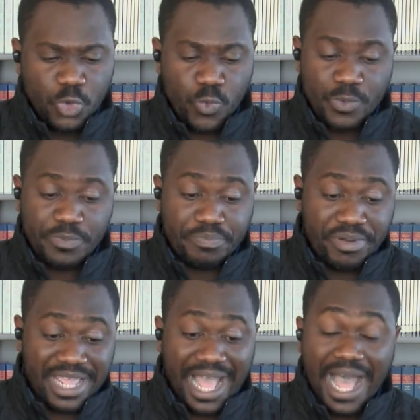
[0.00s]
When we
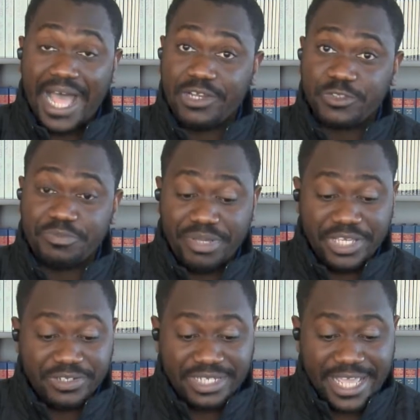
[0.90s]
pray, Hallowed be
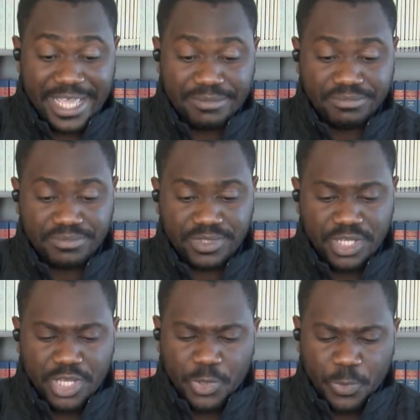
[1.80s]
Your name,
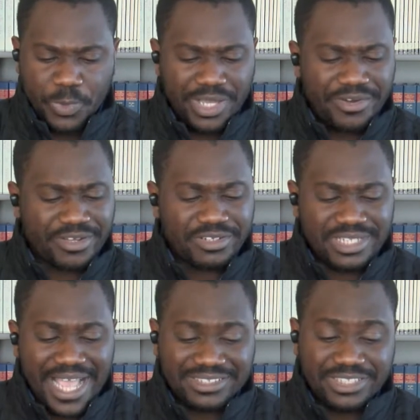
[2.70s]
we are
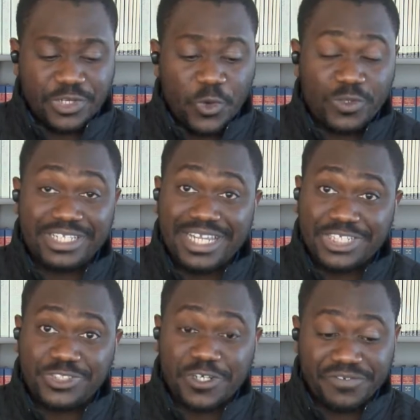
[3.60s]
recognizing the holy
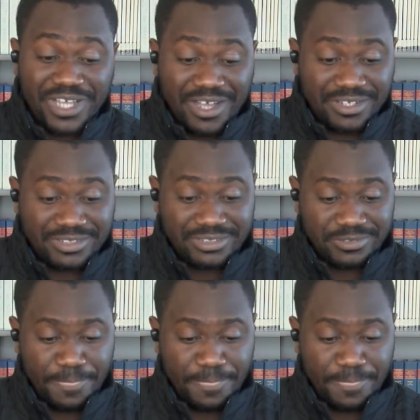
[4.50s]
nature of God.